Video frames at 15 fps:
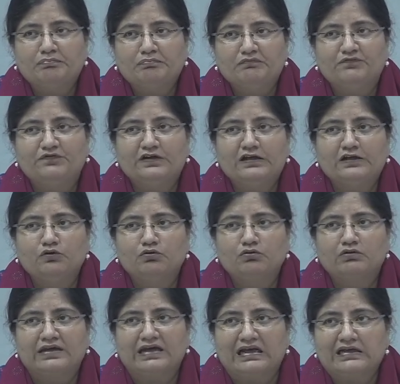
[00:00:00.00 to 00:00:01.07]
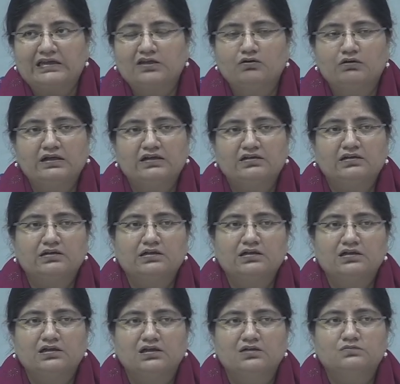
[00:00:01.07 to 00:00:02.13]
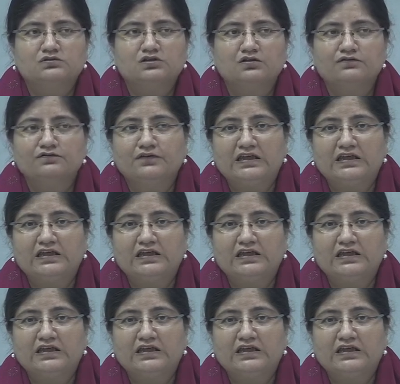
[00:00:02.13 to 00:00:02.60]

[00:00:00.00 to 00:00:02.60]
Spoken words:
will you calculate it in terms of